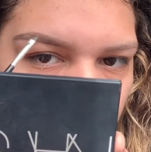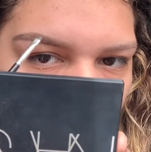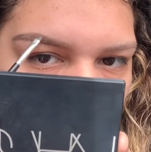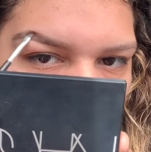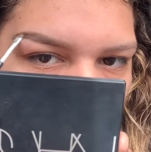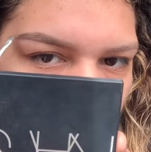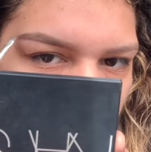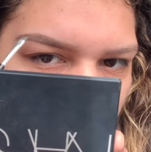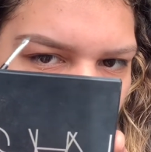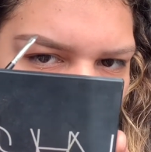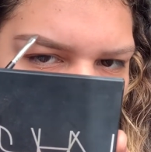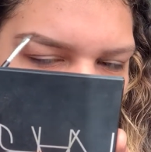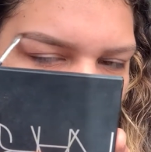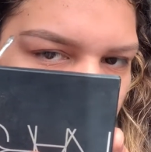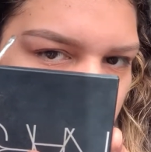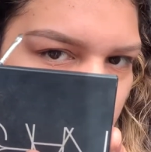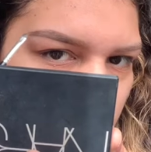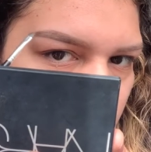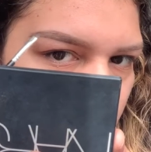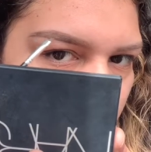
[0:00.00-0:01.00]
And then
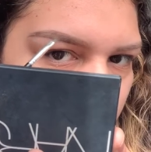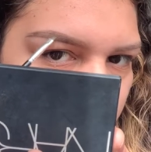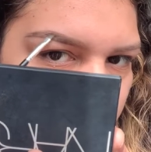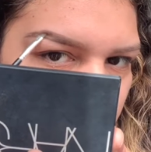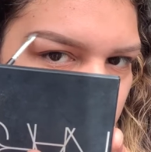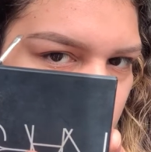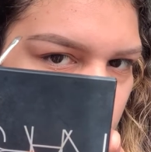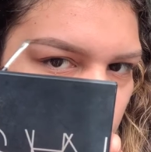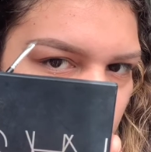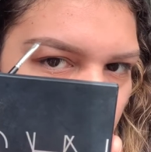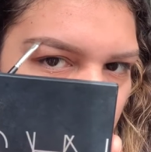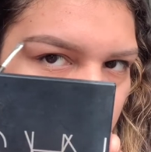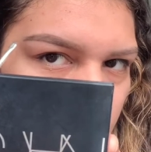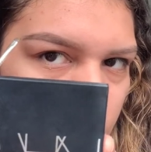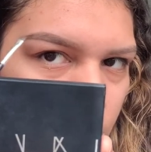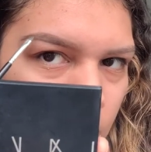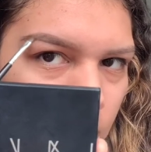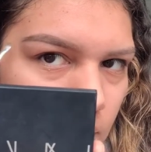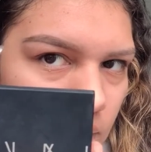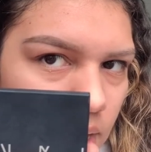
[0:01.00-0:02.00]
any light spots
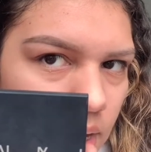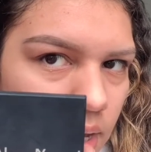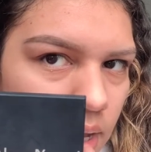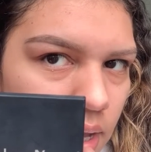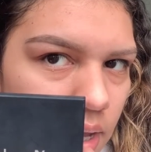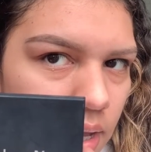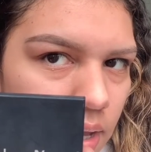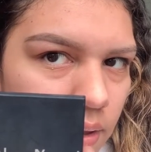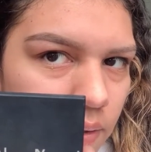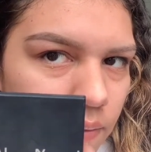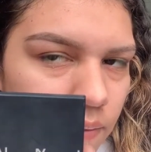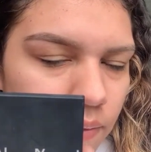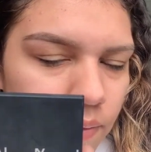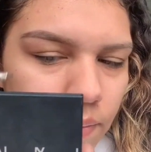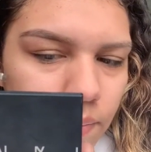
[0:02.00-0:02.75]
that I have,